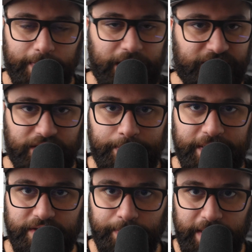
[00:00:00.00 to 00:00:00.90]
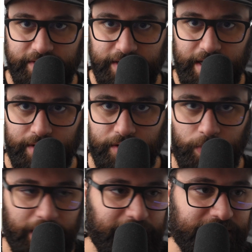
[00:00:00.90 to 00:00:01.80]
it's the big debate again,
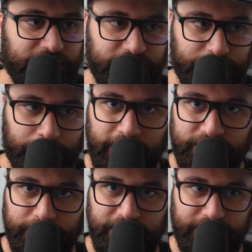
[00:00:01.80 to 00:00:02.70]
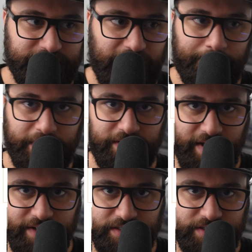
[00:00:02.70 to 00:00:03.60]
right? It doesn't surprise me that this happened in
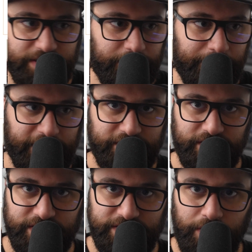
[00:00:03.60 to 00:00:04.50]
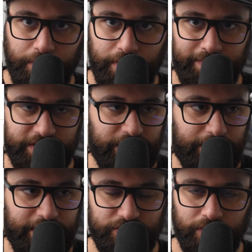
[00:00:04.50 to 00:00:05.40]
Texas simply because of the South. Obviously,
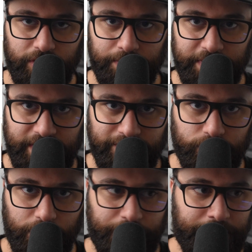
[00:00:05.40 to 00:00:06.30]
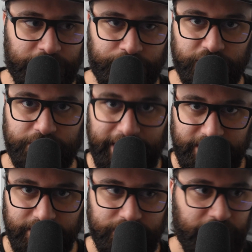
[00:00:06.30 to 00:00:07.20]
things are a little bit different with people's
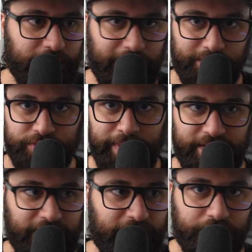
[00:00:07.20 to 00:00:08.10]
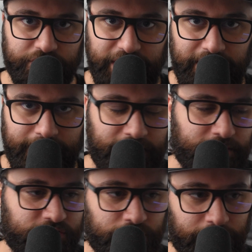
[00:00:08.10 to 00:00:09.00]
perspectives there, and I respect that. I understand
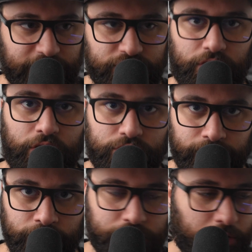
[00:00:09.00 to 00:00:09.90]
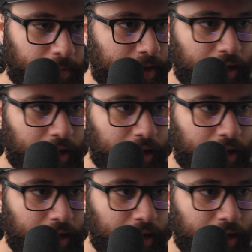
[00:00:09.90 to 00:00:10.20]
that certain things are controversial.